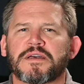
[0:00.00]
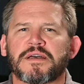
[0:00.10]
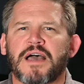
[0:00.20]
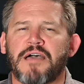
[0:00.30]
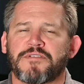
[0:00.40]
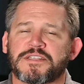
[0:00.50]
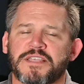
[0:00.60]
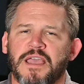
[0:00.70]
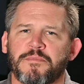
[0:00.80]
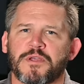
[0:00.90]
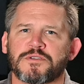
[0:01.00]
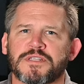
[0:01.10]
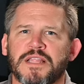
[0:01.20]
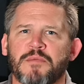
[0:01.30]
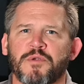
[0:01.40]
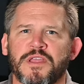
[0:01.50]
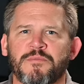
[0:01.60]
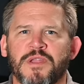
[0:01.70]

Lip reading: Obviously, I'm no celebrity,